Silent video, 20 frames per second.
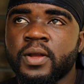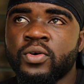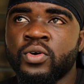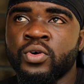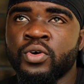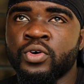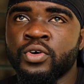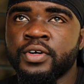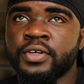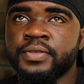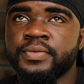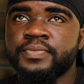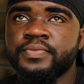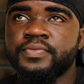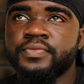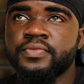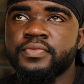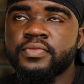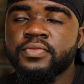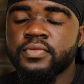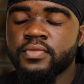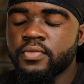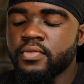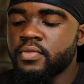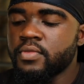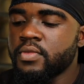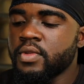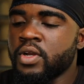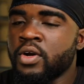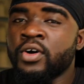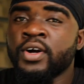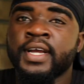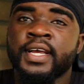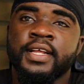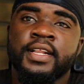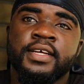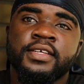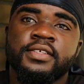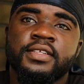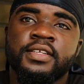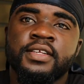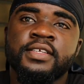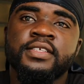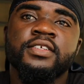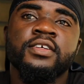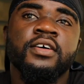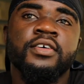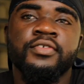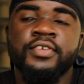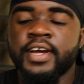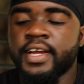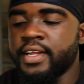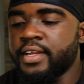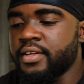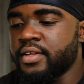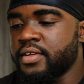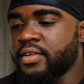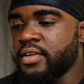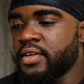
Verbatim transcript: or, okay, let's, let's start writing.